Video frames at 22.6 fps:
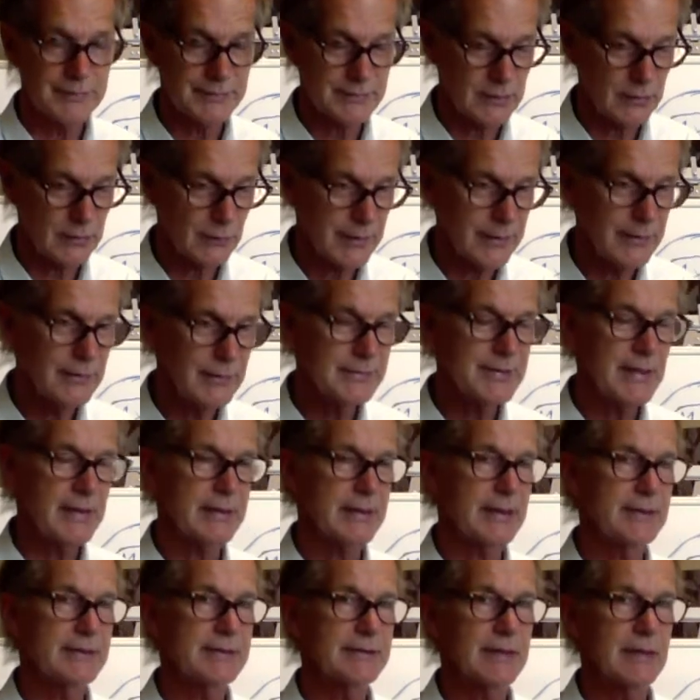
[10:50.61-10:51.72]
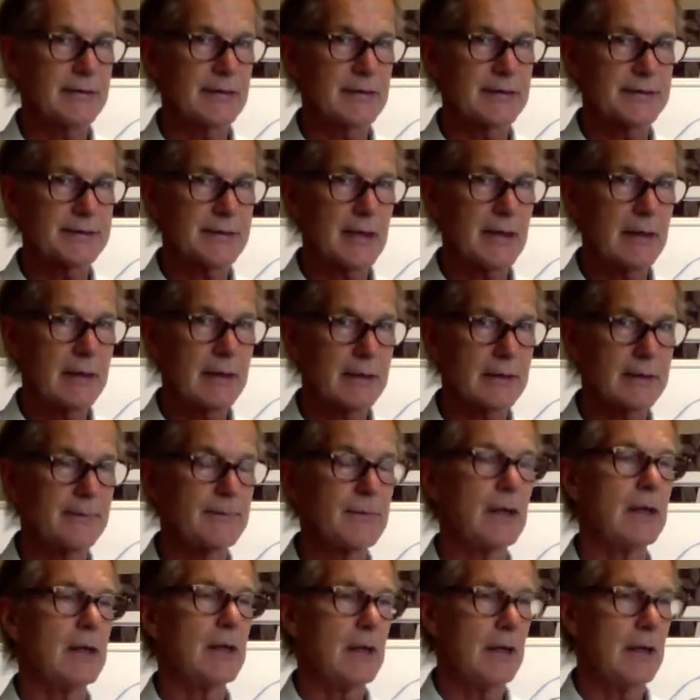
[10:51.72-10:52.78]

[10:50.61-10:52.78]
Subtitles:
So we use that inside the sauna